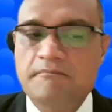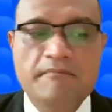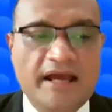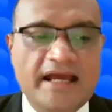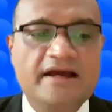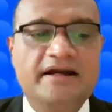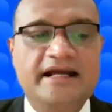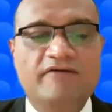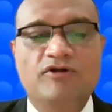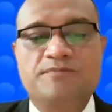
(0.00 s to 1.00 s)
may
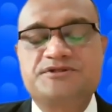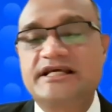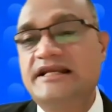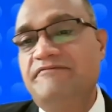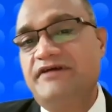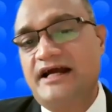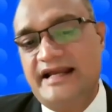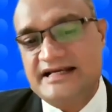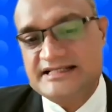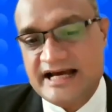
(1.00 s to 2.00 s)
develop
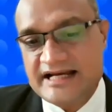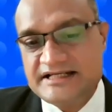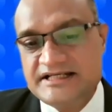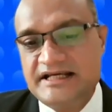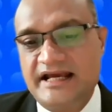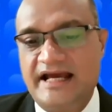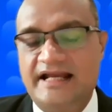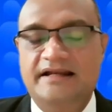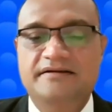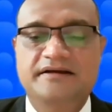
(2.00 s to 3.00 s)
significant anxiety
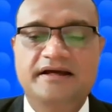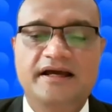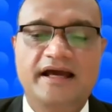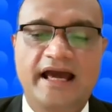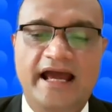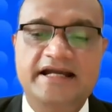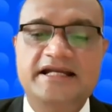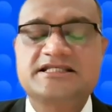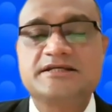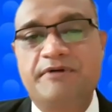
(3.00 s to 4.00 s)
and
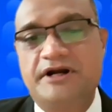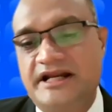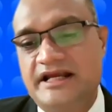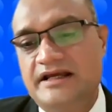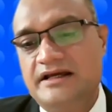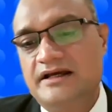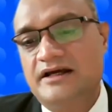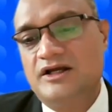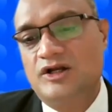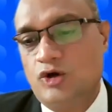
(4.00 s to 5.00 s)
anticipatory
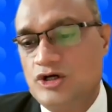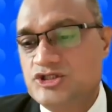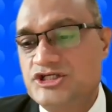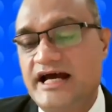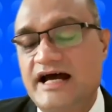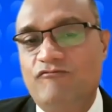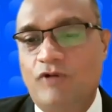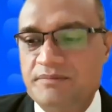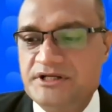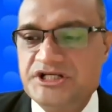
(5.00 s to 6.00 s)
nausea,
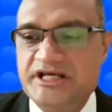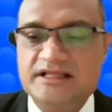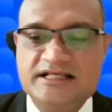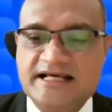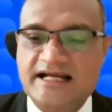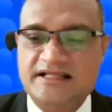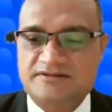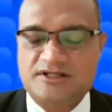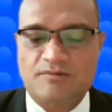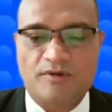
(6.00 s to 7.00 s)
vomiting. These are
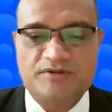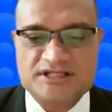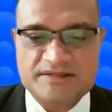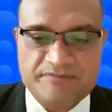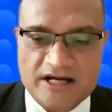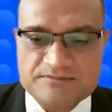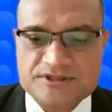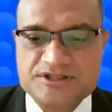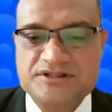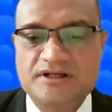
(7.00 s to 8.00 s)
some of the
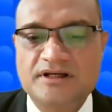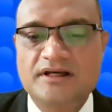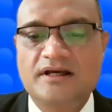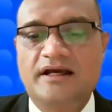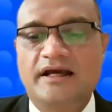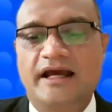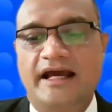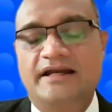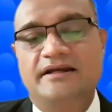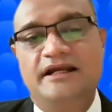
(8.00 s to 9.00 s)
symptoms,
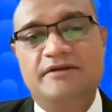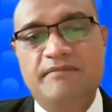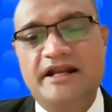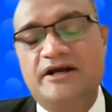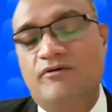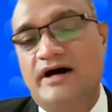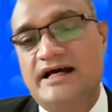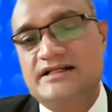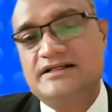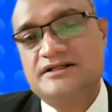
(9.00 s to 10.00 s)
and it may
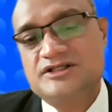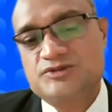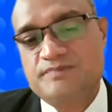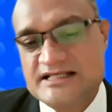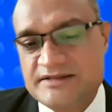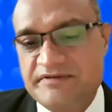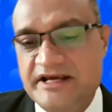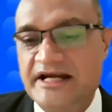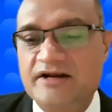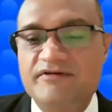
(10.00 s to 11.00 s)
require
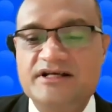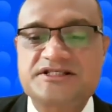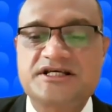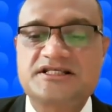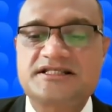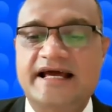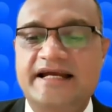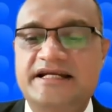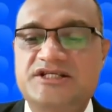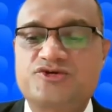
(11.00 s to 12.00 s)
specific interventions
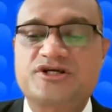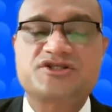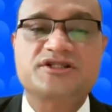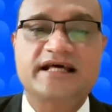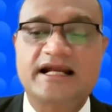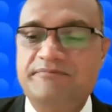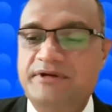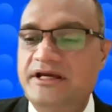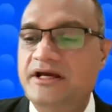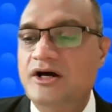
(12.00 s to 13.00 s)
like distraction
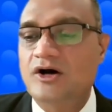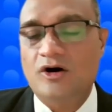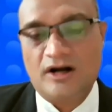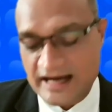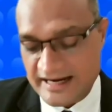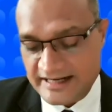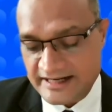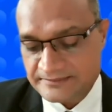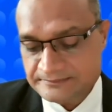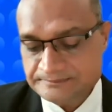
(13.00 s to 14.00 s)
therapy or
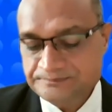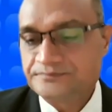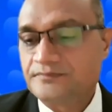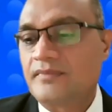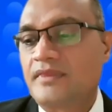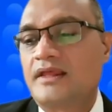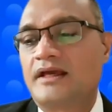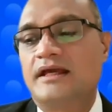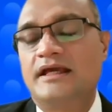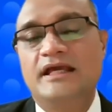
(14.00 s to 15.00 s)
guided
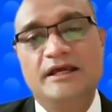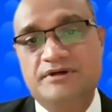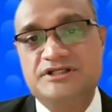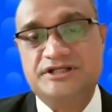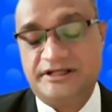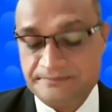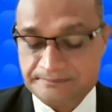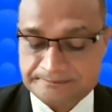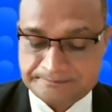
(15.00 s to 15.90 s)
imagery.